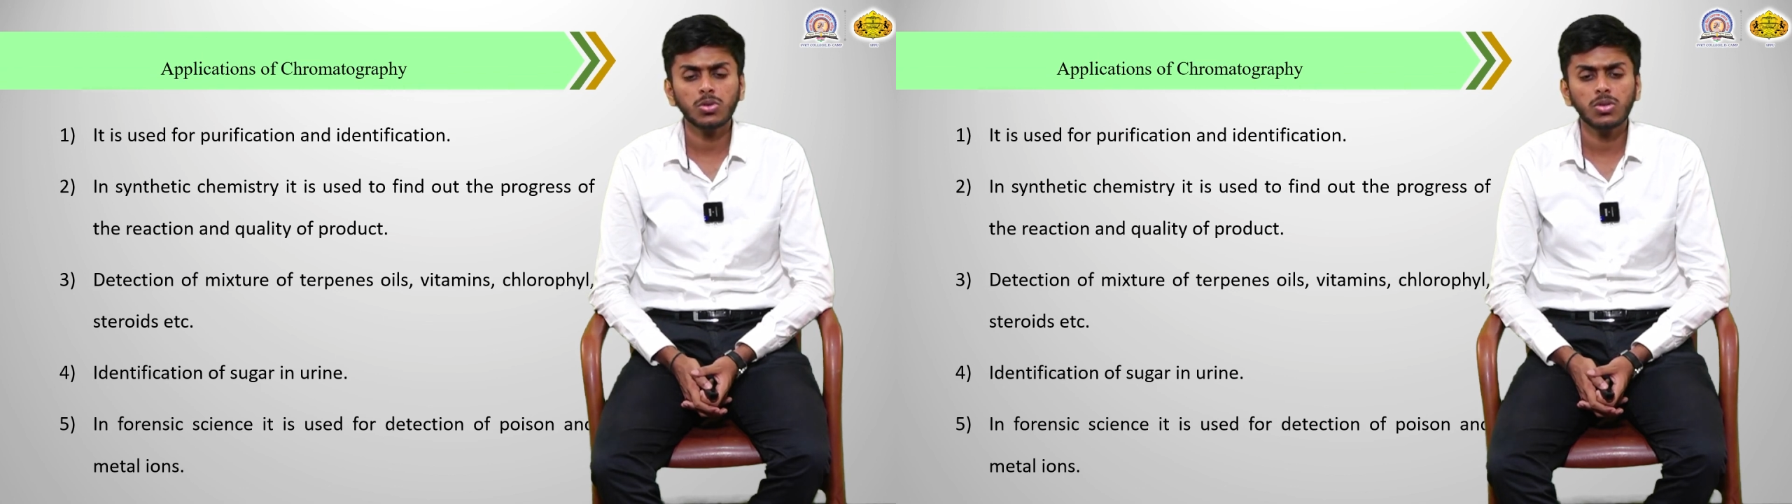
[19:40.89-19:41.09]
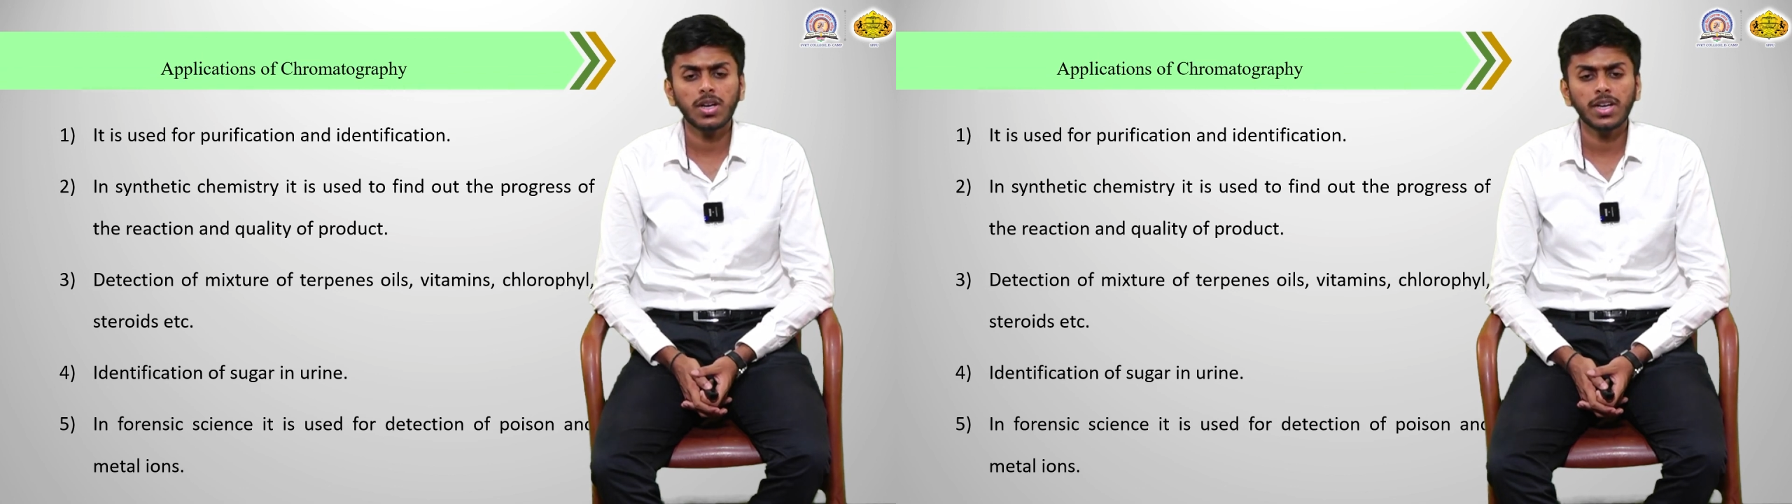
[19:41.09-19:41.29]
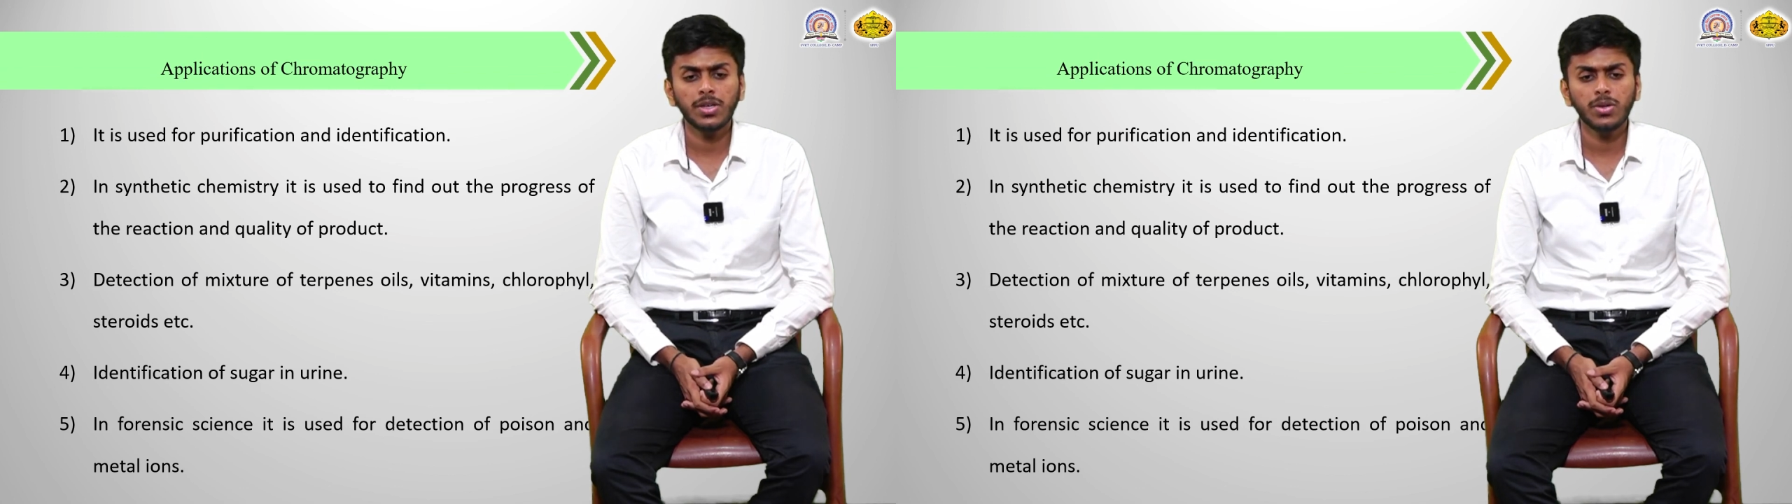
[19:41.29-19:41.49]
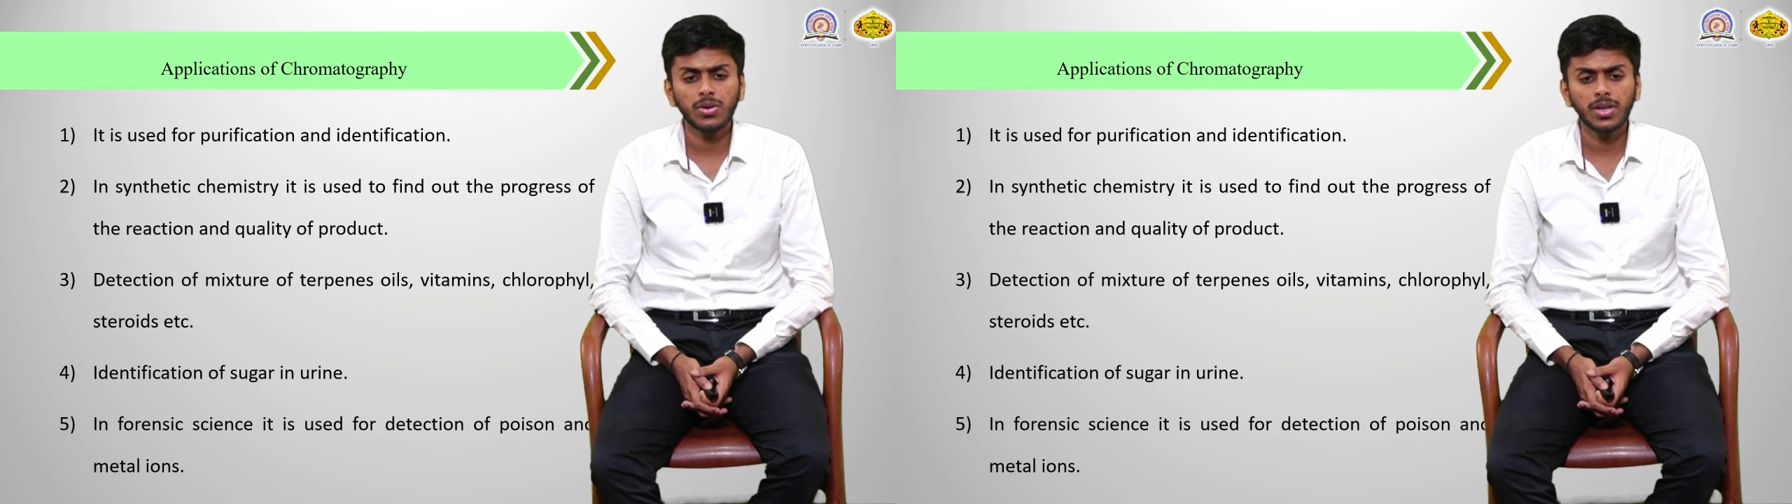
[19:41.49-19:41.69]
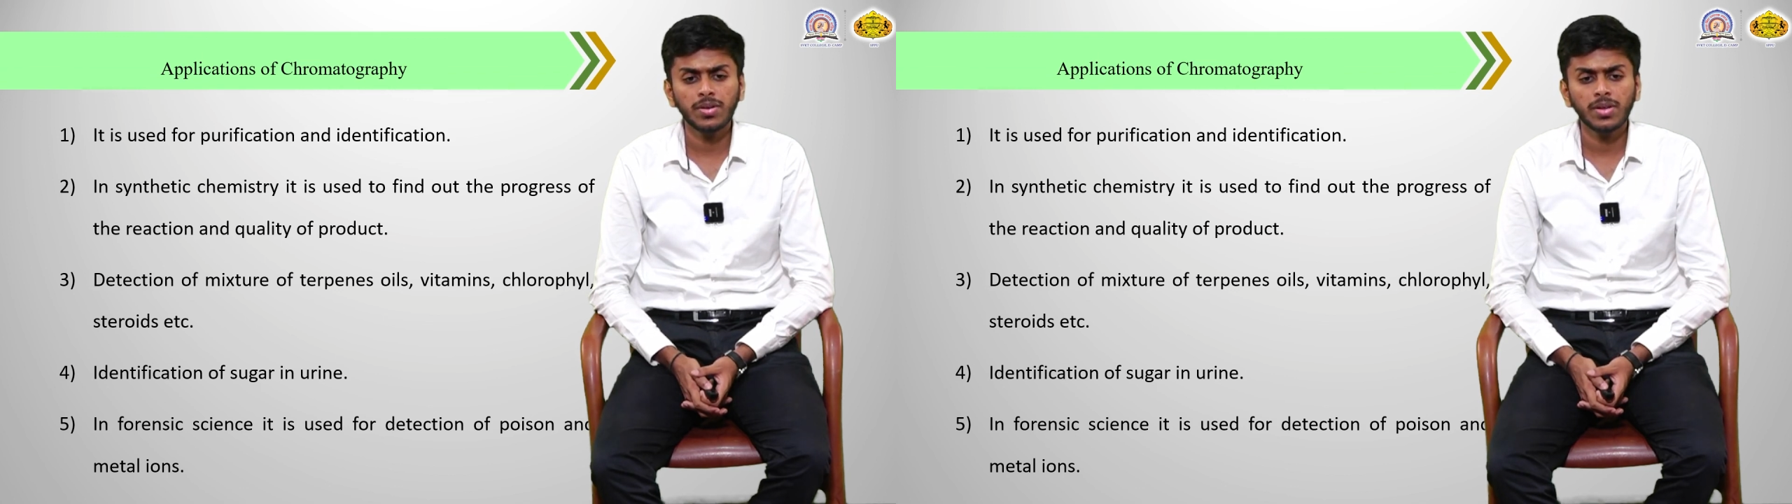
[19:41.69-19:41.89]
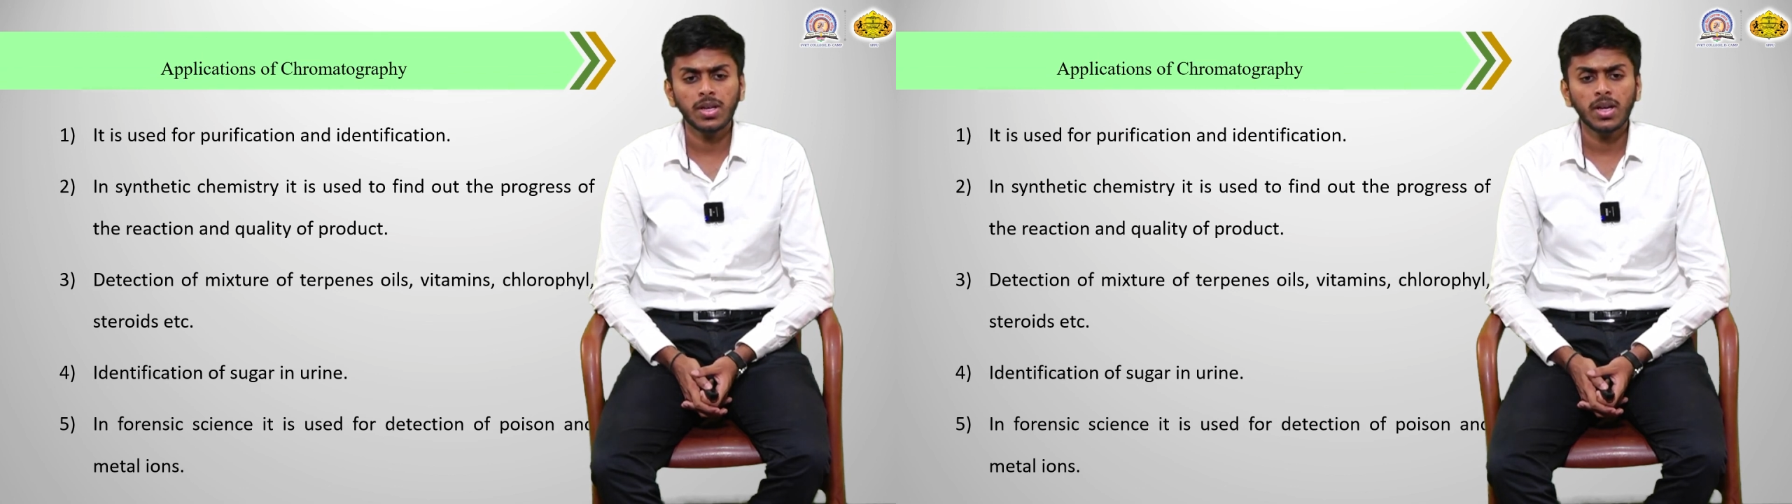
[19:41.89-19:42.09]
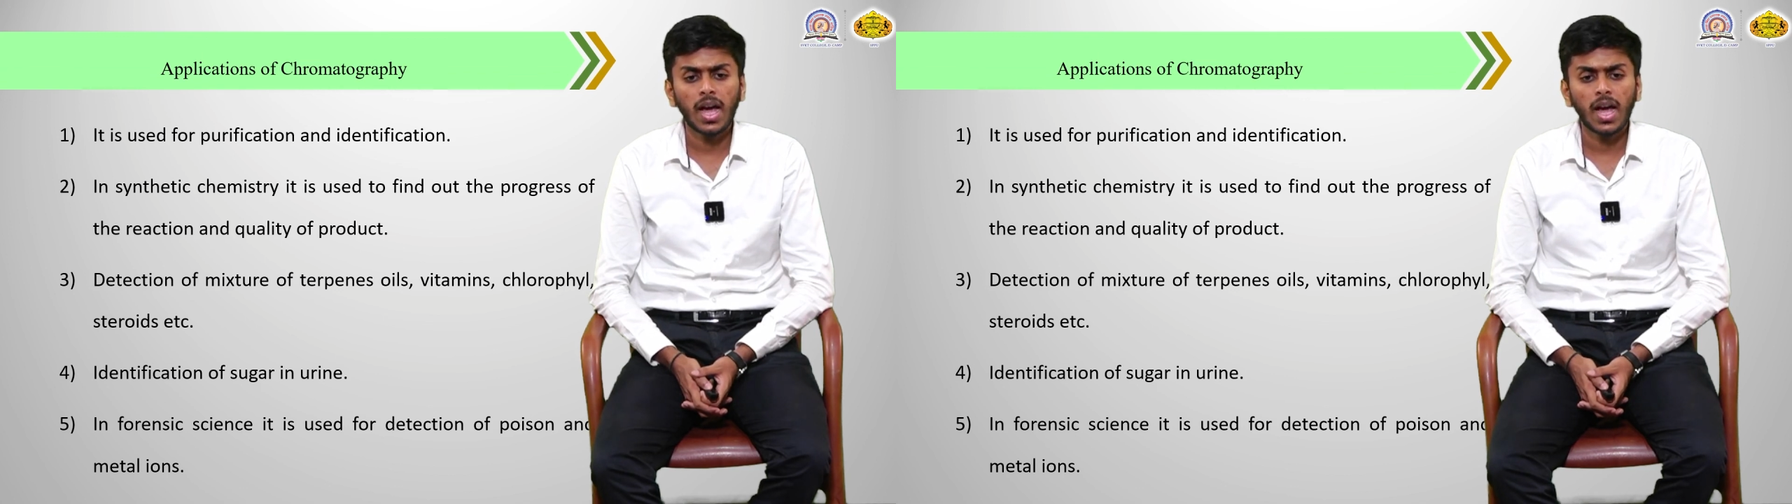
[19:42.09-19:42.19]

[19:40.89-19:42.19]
sugar in urine,